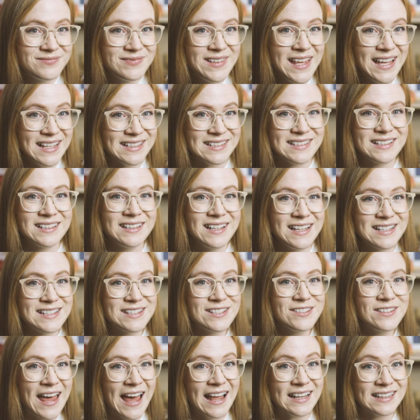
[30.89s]
Yes, let's
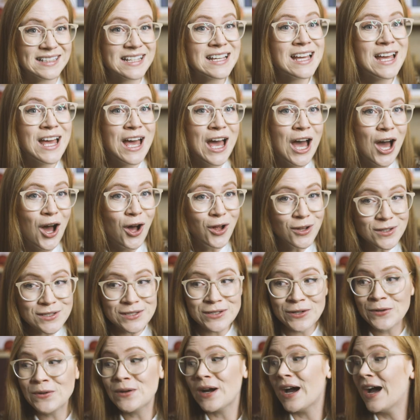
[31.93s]
do that.
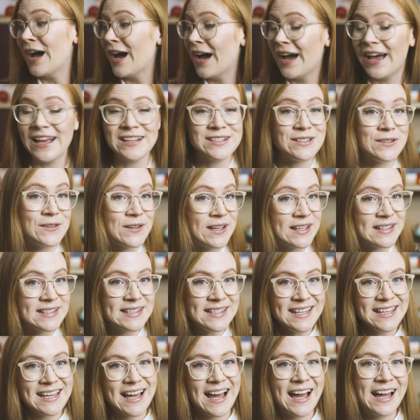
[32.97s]
Also, as you can
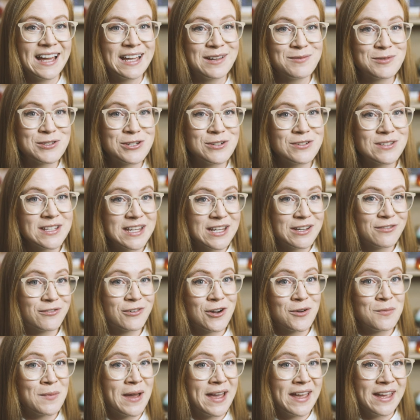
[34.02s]
see, I am shooting
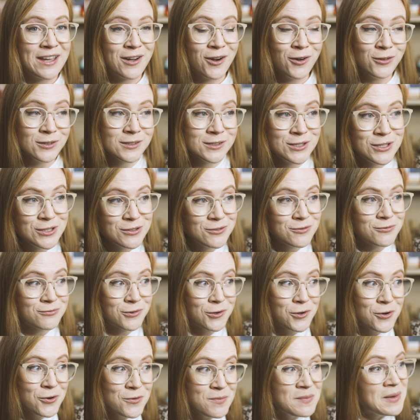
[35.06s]
from a whole new
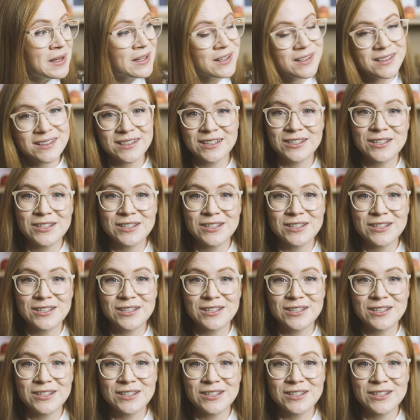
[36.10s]
room.